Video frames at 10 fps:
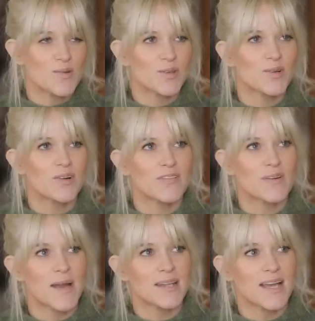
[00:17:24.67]
you with a
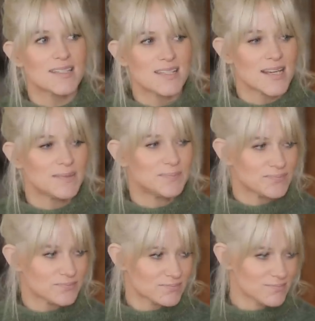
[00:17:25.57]
girlfriend of mine last night,
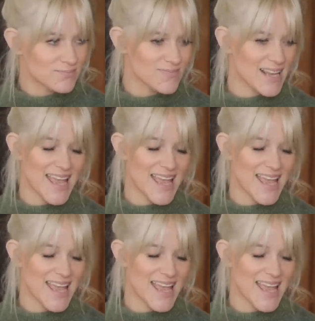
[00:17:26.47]
Oh.